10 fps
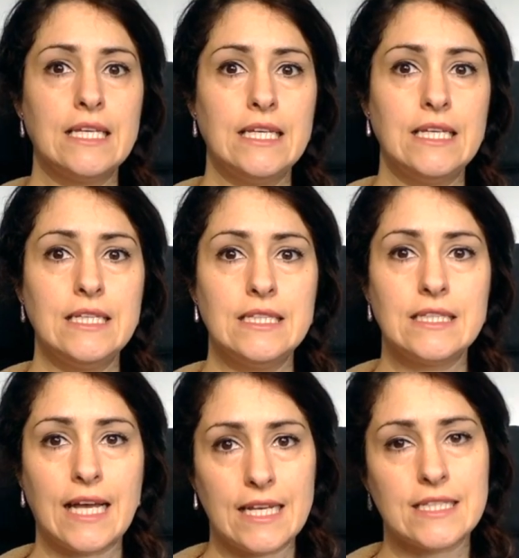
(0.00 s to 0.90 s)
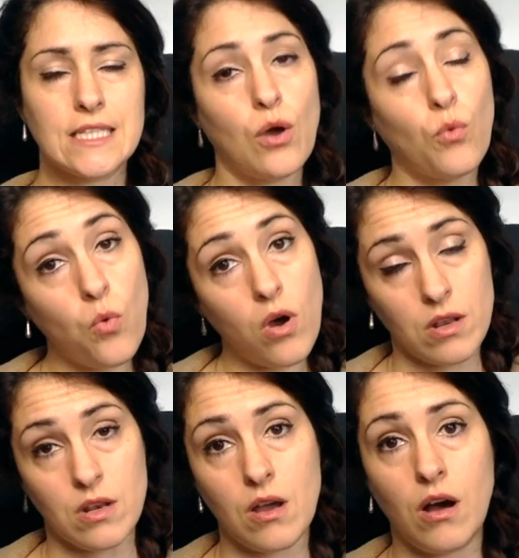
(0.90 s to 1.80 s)
In task
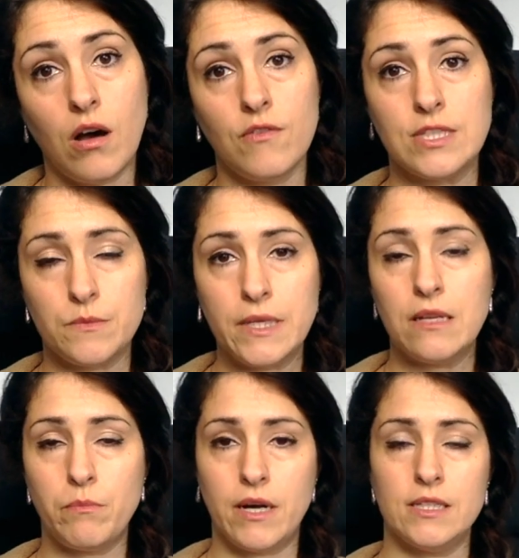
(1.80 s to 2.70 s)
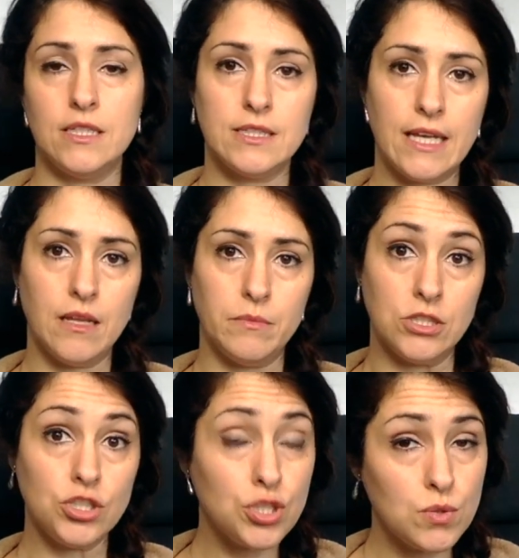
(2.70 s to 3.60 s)
1 of the speaking part in DELE
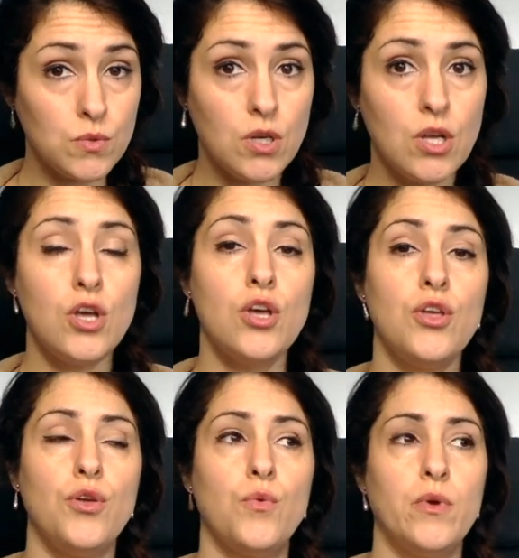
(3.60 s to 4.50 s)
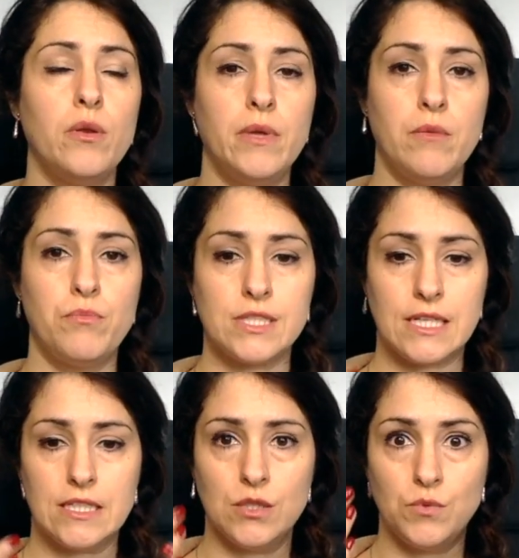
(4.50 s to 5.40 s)
2, you will be
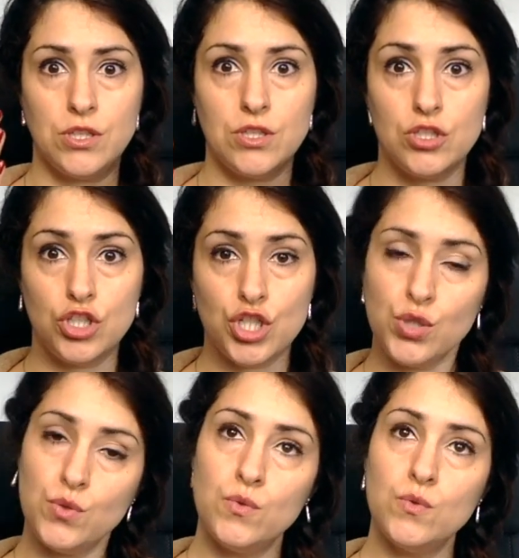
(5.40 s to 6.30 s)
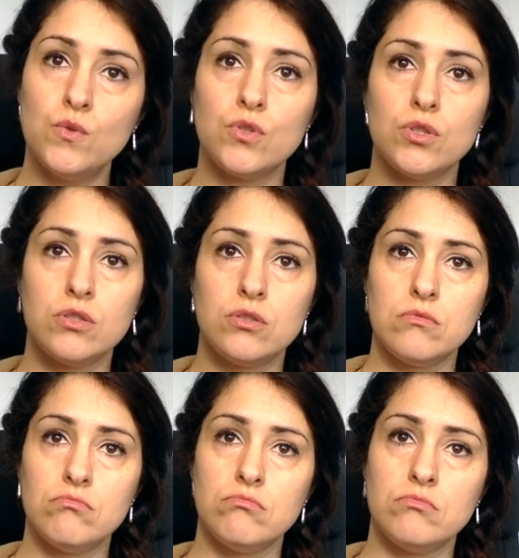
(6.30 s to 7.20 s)
presented with 2
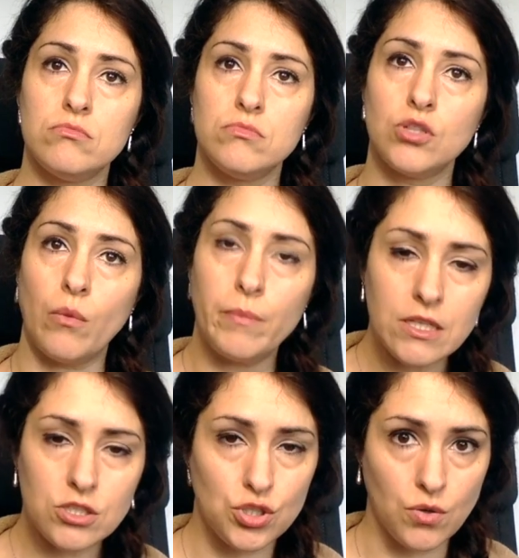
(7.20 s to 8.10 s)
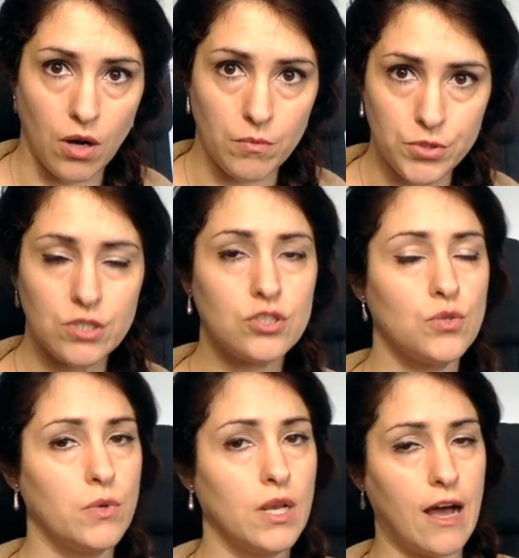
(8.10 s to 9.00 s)
topics, 2 options.
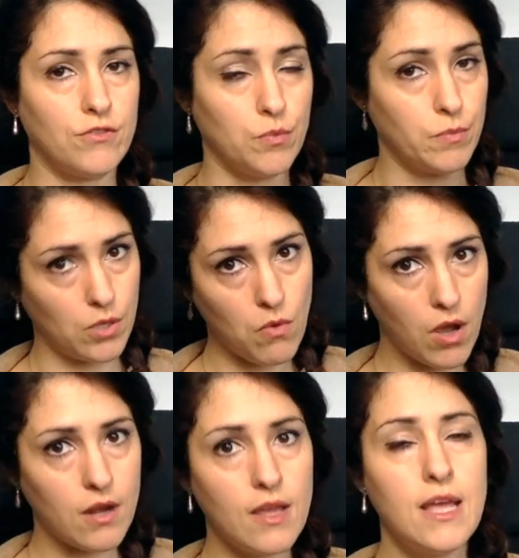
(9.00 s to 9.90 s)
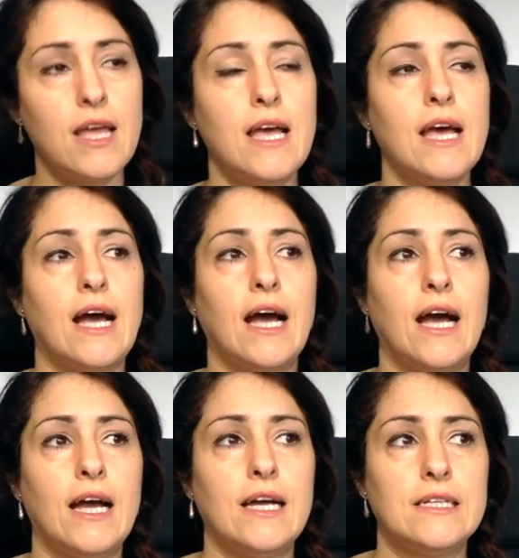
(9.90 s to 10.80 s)
You will have to pick one,
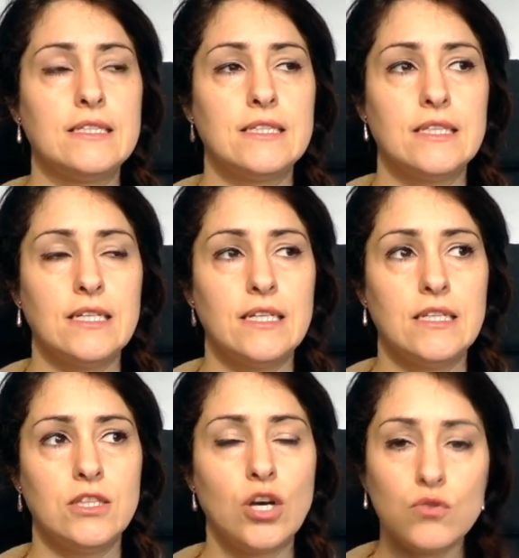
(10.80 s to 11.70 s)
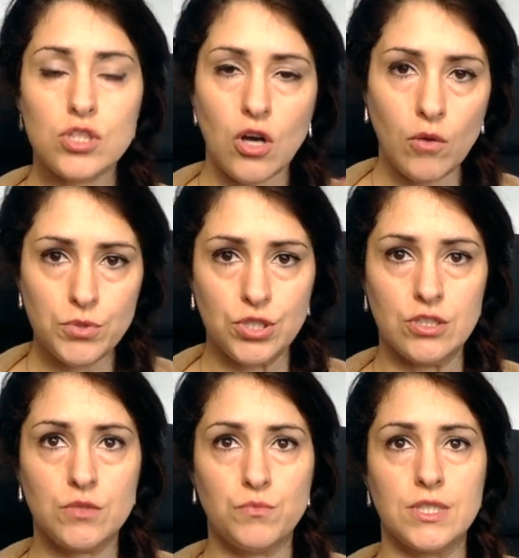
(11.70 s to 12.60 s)
and those
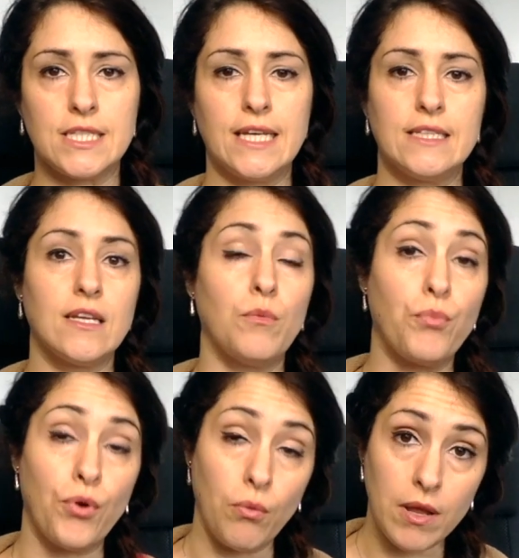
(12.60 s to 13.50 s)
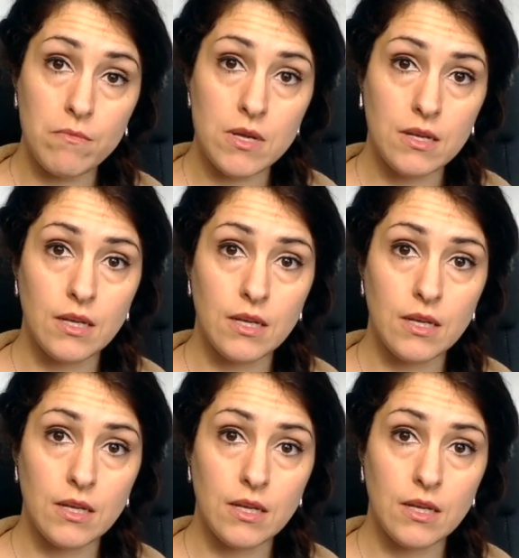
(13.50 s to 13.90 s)
options present a problem